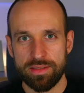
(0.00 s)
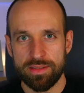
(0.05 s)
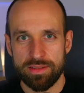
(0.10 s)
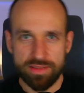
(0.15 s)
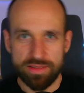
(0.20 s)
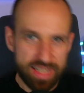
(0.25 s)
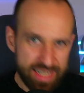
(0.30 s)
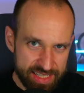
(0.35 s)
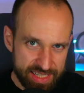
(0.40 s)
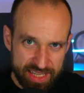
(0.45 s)

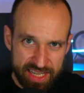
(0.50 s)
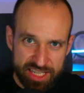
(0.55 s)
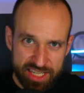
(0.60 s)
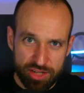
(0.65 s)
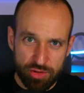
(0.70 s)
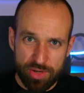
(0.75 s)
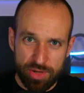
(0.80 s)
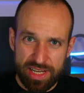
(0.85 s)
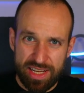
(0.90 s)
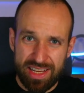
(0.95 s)
The next
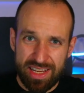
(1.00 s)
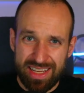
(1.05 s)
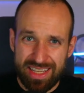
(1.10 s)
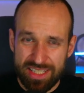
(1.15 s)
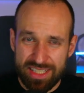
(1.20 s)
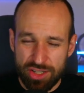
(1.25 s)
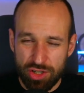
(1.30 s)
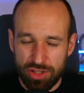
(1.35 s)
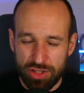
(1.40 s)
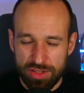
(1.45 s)
category
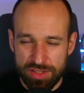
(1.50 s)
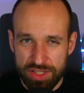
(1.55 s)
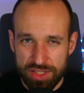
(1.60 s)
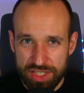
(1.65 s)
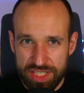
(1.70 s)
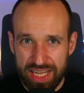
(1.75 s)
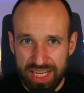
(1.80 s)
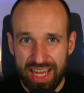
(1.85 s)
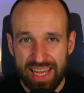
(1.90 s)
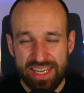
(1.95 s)
is called
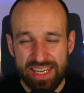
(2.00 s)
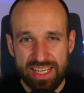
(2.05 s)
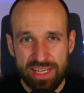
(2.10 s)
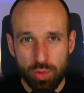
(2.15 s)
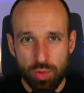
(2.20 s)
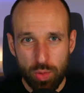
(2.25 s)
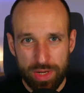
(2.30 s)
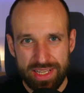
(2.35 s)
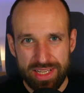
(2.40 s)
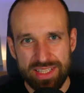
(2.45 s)
Tiny
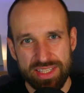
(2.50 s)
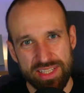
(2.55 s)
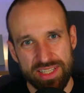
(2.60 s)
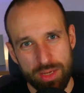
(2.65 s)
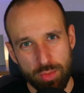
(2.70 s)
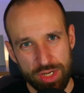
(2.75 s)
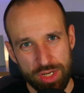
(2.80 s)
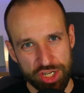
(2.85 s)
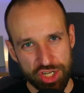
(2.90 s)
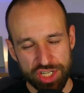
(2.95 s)
Wins, and I
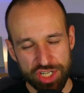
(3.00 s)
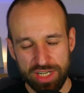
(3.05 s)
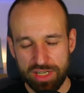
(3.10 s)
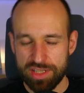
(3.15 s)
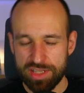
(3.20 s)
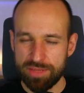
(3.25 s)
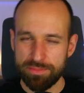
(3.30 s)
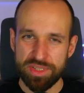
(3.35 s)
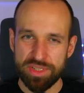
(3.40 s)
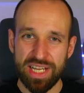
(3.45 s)
want to share
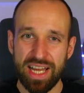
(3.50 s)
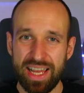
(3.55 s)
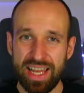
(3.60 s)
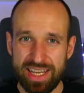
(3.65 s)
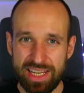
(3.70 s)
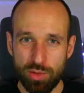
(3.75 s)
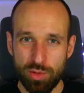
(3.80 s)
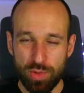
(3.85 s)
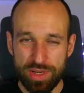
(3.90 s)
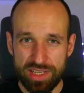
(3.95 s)
some
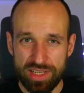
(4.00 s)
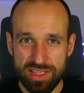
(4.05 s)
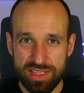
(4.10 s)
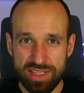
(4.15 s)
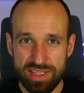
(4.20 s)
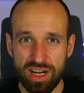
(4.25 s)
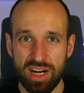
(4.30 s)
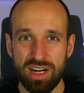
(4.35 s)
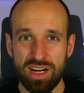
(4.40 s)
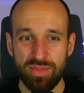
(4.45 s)
tiny
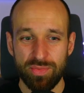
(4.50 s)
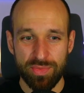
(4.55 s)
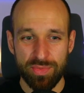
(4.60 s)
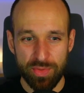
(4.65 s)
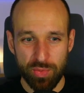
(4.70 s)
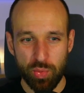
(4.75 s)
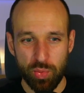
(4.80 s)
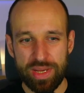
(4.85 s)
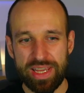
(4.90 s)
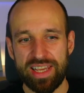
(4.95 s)
wins of the
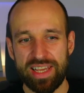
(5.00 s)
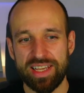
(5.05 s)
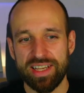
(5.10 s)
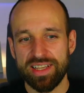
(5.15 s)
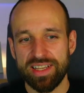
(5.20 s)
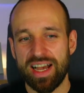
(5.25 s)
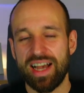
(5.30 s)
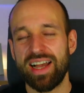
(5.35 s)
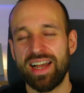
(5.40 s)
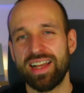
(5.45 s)

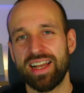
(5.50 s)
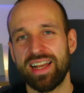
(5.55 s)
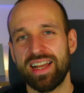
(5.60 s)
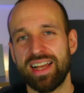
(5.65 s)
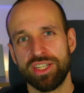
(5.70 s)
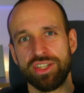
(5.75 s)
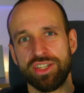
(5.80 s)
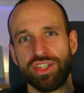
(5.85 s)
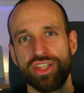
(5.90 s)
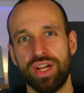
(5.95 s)
week. I
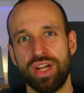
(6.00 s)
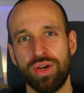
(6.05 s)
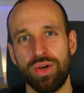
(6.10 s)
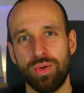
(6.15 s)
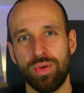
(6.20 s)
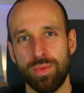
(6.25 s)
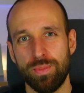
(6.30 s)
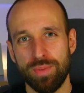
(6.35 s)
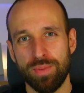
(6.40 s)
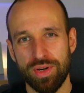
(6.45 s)
got
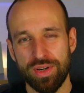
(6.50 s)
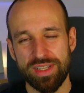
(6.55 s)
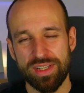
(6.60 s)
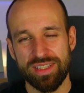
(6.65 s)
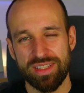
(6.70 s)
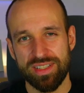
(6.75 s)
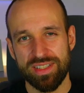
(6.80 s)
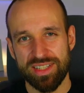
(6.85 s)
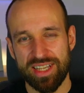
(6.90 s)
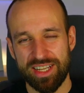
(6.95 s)
2 points
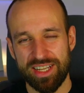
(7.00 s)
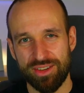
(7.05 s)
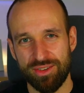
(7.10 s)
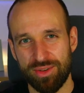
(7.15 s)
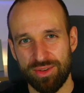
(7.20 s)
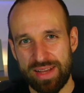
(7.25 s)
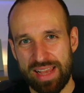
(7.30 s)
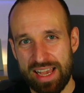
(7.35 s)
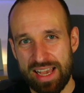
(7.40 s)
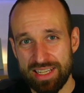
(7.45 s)
in this
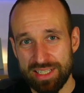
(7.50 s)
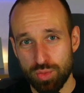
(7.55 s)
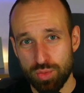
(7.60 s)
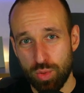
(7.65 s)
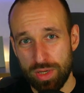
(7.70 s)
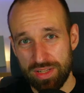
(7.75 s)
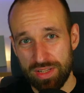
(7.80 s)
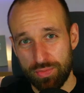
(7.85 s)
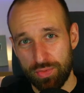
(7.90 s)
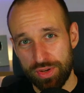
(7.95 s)
category as
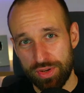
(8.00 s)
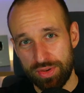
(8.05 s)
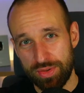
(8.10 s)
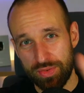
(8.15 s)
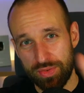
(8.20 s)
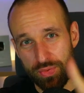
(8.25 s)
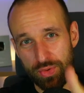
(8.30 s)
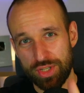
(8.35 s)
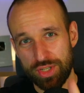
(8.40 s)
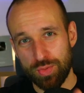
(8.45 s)
well for you. The
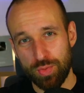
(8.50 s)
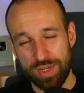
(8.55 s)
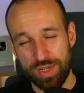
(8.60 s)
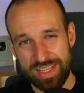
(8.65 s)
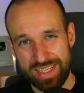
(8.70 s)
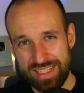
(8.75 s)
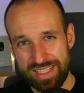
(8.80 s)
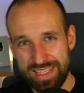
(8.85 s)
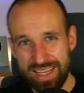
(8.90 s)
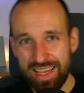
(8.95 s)
first one
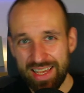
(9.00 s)
is